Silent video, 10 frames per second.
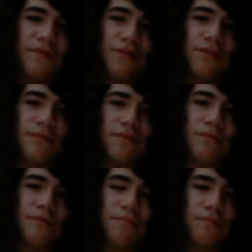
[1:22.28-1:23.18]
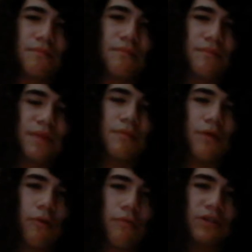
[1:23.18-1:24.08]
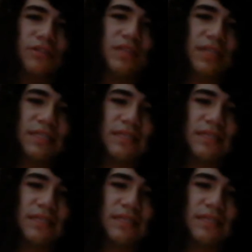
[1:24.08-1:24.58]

you people are watching